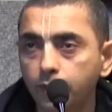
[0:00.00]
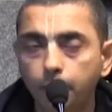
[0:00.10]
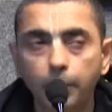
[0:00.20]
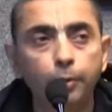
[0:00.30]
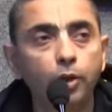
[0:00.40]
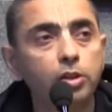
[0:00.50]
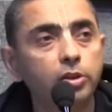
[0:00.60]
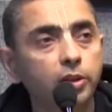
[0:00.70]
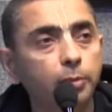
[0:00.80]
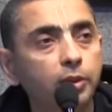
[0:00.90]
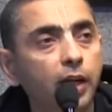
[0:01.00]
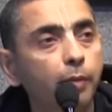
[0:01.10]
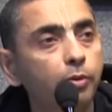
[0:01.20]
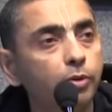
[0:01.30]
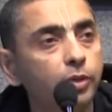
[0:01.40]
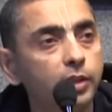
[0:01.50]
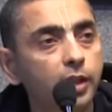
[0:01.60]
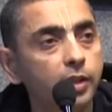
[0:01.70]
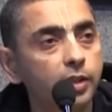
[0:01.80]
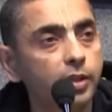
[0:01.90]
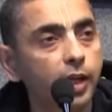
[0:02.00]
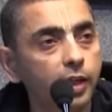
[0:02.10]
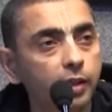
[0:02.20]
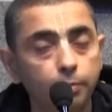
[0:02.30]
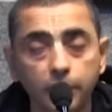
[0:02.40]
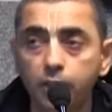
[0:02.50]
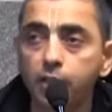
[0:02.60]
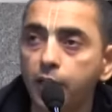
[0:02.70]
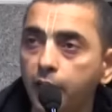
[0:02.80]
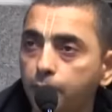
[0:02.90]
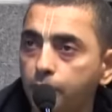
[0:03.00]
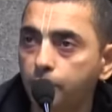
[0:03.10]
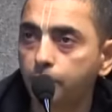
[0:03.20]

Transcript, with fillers: People also subscribe to this understanding in present times.